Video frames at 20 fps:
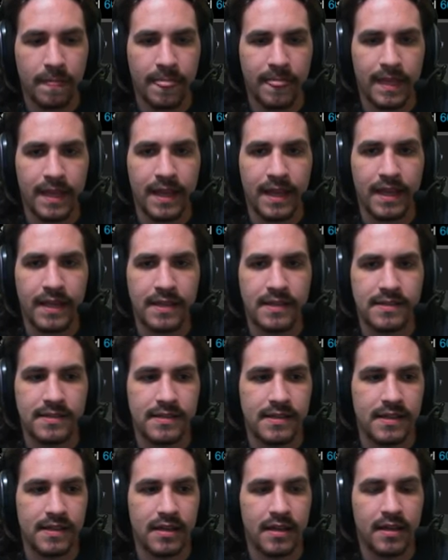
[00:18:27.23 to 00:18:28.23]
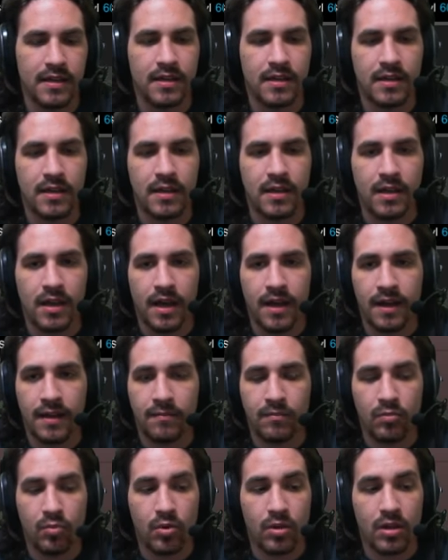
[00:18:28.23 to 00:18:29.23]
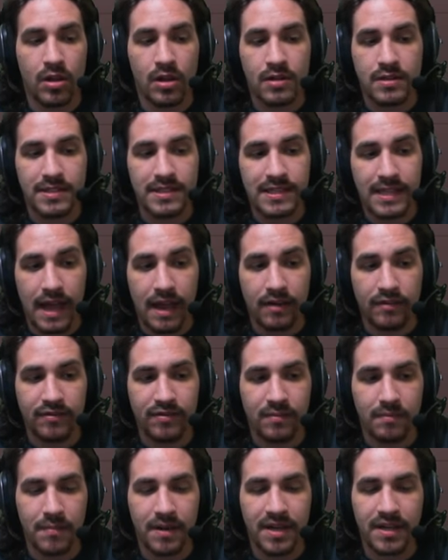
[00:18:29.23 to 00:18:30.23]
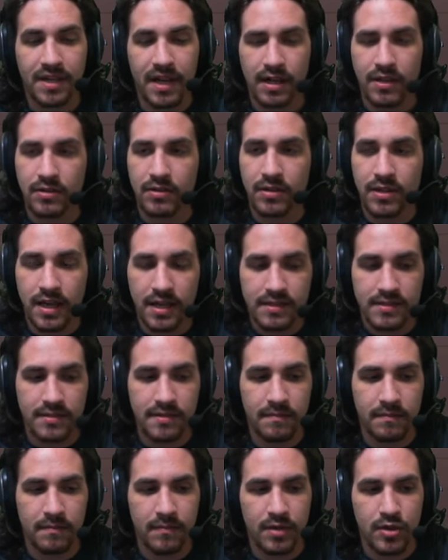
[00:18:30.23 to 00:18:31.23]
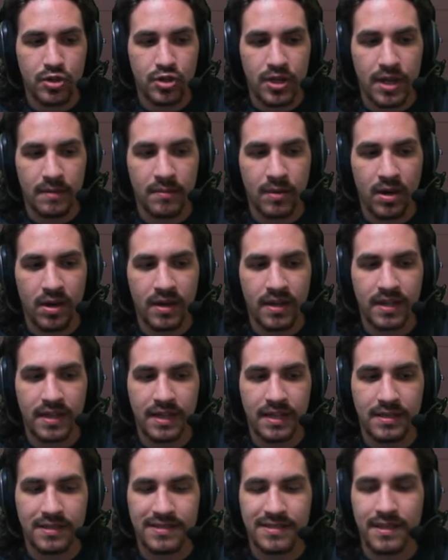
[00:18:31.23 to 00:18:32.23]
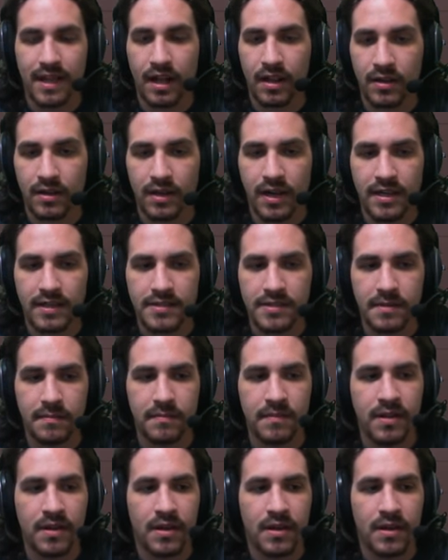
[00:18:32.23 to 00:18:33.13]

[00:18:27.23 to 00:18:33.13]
It is the um, Warlock Staff, but color custom. The gem on it is color custom.